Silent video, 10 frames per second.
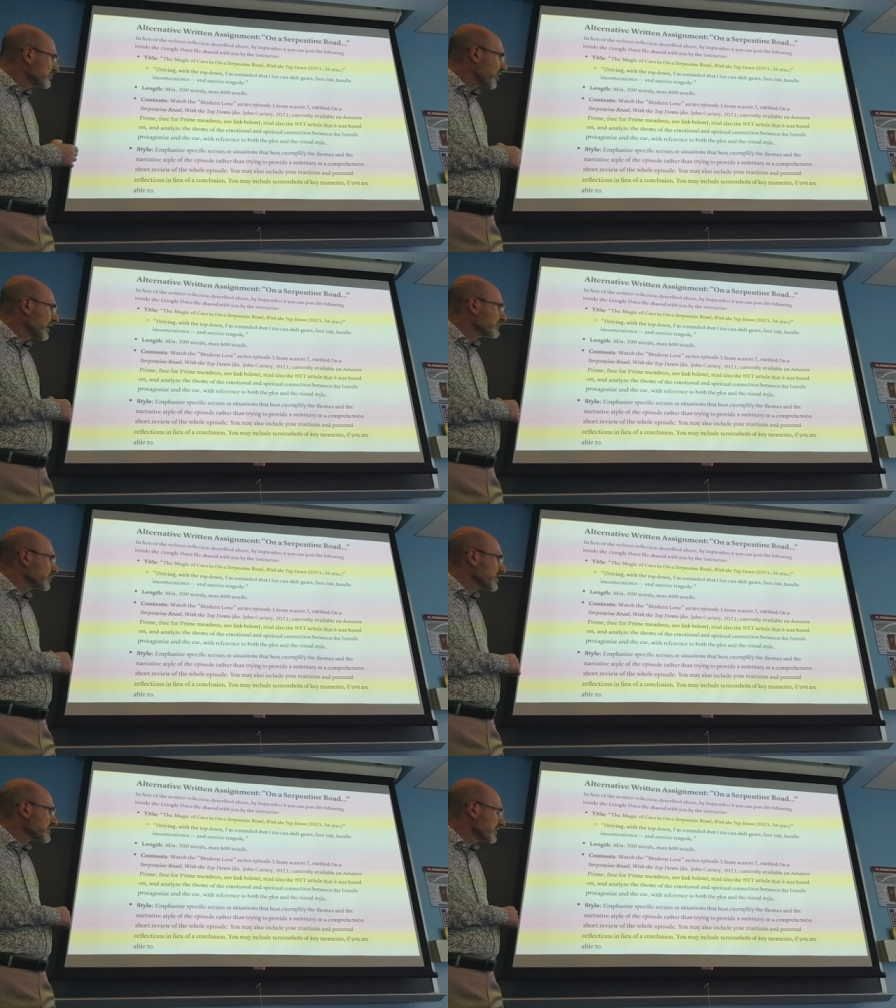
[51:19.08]
Driver
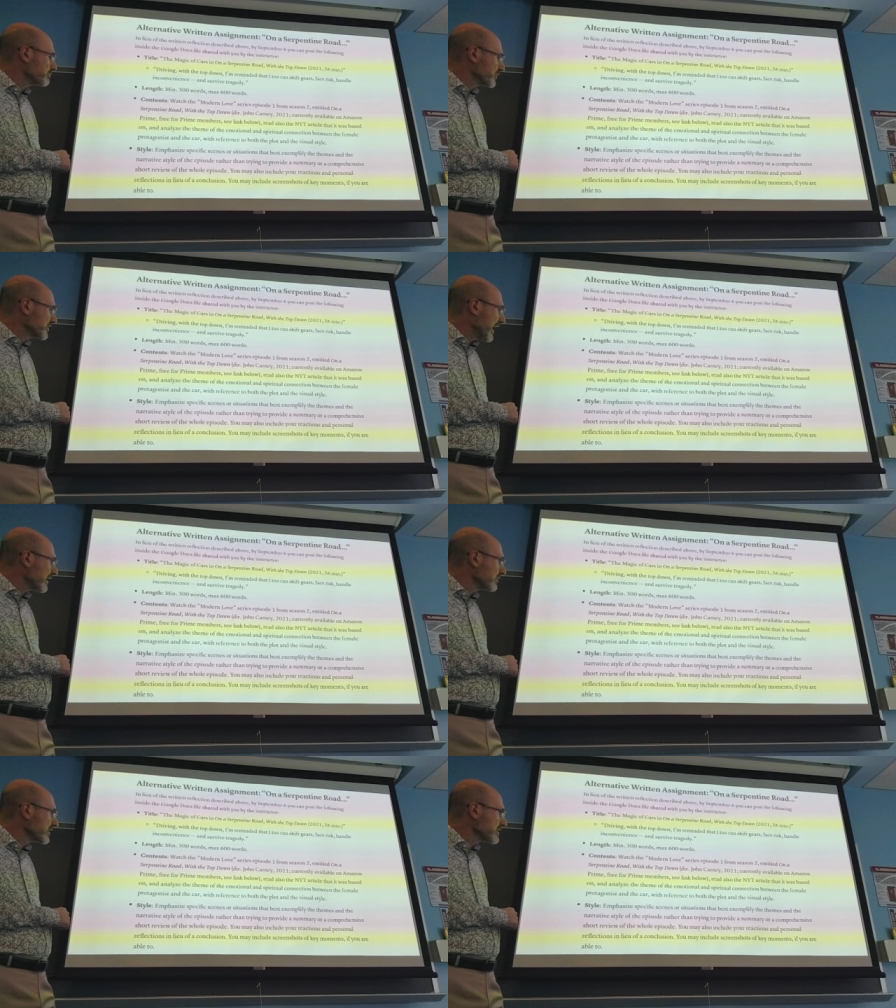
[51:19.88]
as the
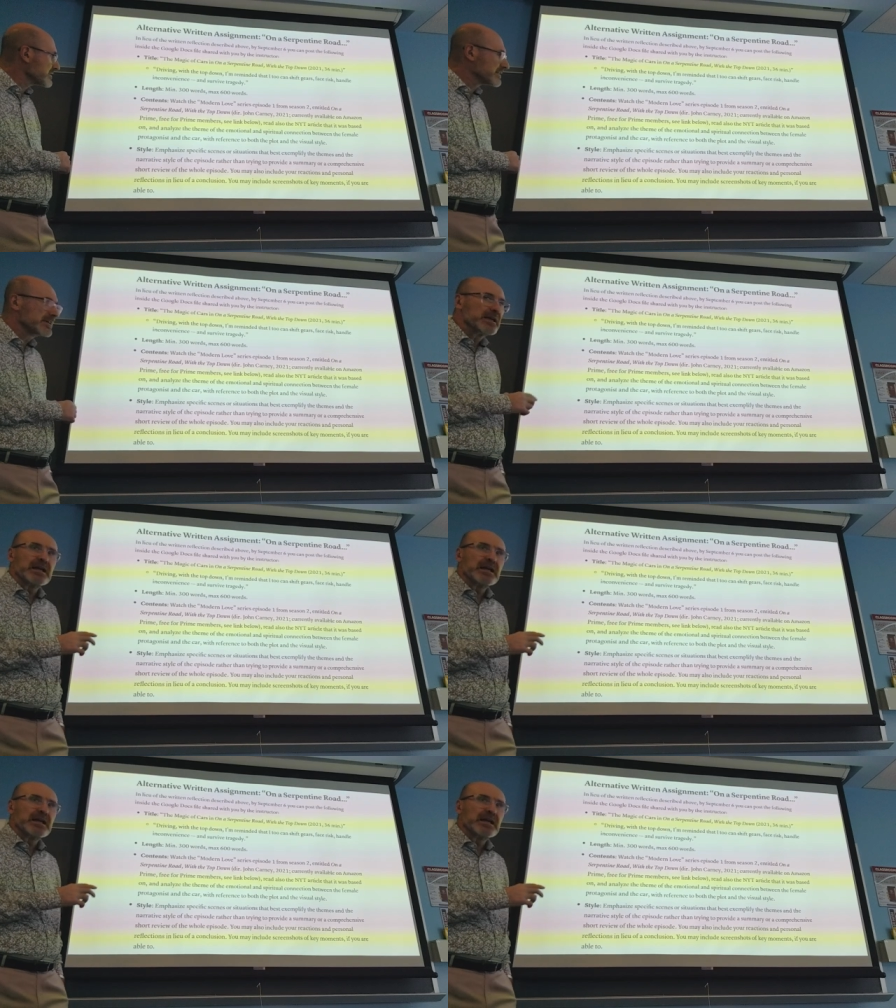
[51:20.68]
protagonist,